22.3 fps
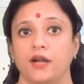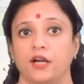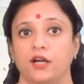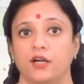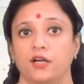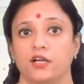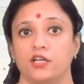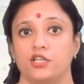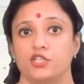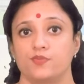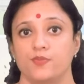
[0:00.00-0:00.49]

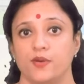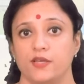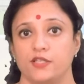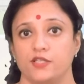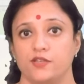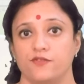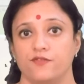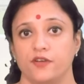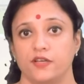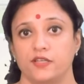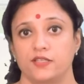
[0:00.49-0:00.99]
under
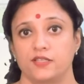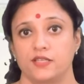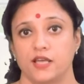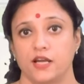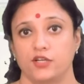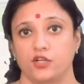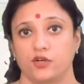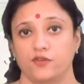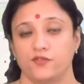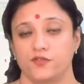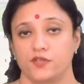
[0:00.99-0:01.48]
specific
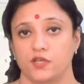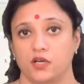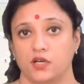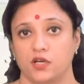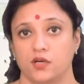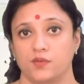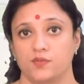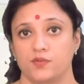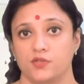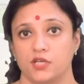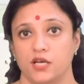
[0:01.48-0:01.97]
set of
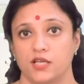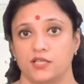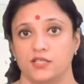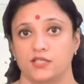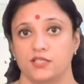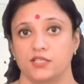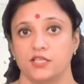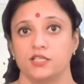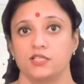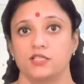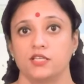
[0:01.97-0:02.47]

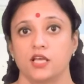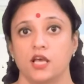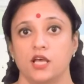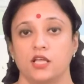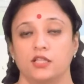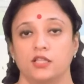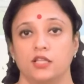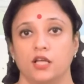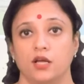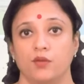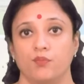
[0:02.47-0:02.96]
circumstances,
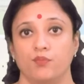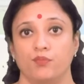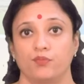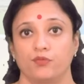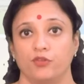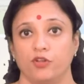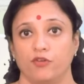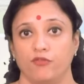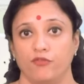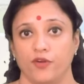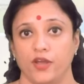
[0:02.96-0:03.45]

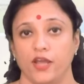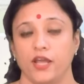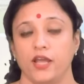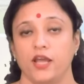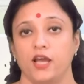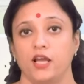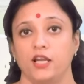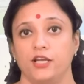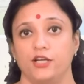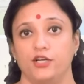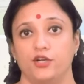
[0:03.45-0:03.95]
the way
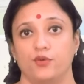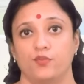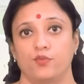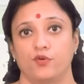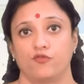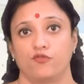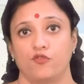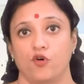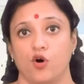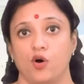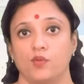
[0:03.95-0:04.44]
a leader
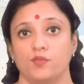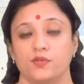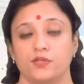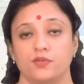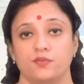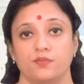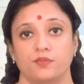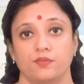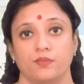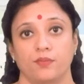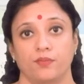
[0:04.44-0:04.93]

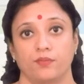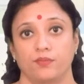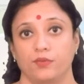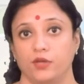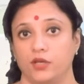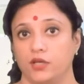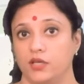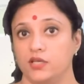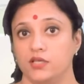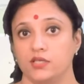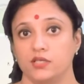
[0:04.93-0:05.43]
performs
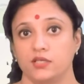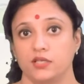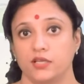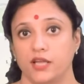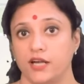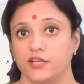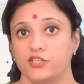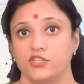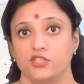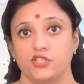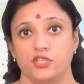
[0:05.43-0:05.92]

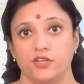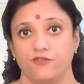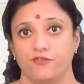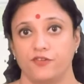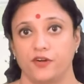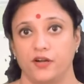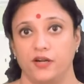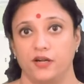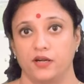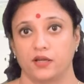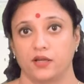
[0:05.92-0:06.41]
gets
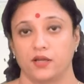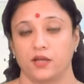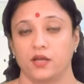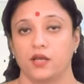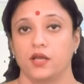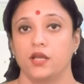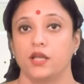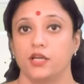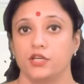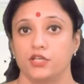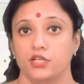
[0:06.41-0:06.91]
different.
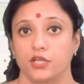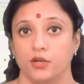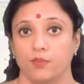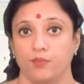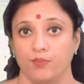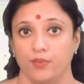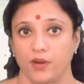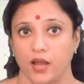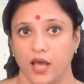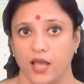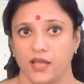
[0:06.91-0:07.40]
It
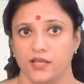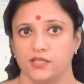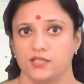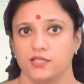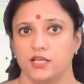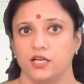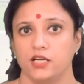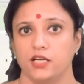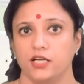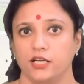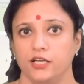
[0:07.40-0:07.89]
implies
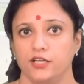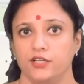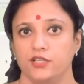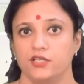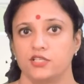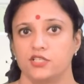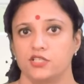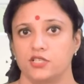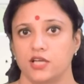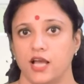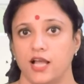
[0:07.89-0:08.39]
that
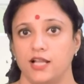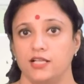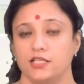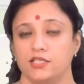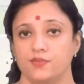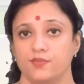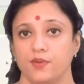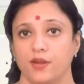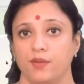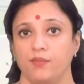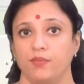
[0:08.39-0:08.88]
leader
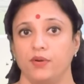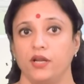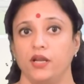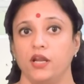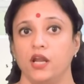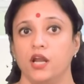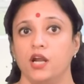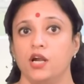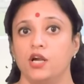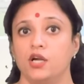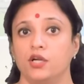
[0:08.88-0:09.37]
styles may
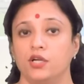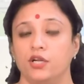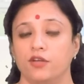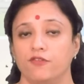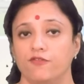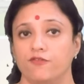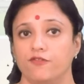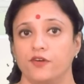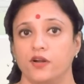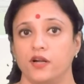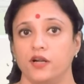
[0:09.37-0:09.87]
be
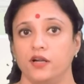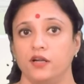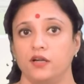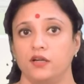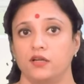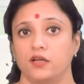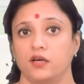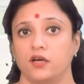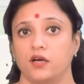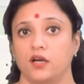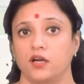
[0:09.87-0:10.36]

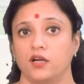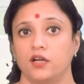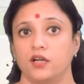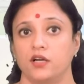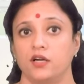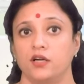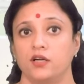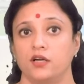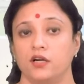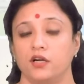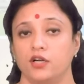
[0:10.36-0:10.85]
different
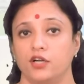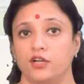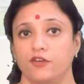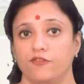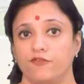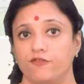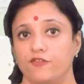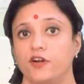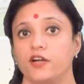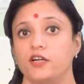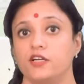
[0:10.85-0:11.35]
under
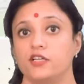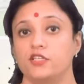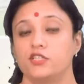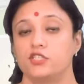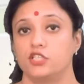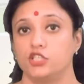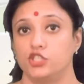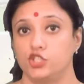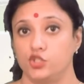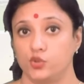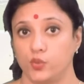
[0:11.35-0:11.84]
different
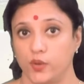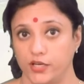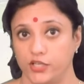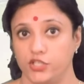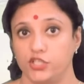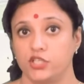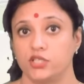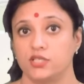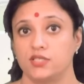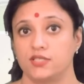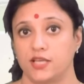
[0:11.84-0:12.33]

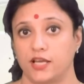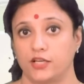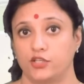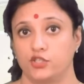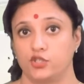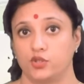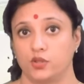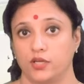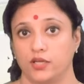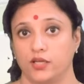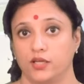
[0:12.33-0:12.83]
situations
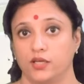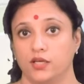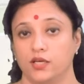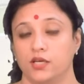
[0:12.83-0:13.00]
actually.